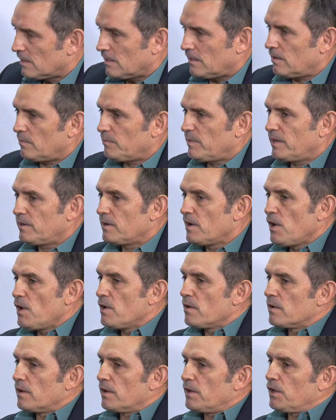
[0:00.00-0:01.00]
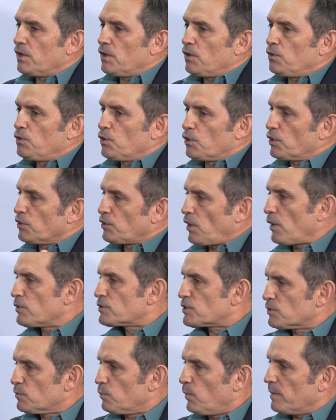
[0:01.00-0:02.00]
I mean, you can go
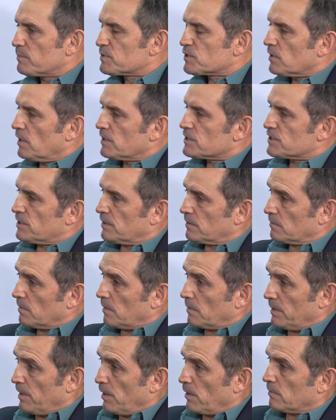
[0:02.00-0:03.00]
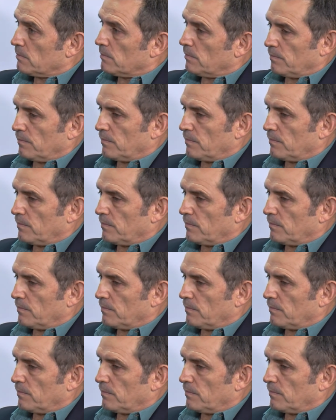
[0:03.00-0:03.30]
to the websites that, you know,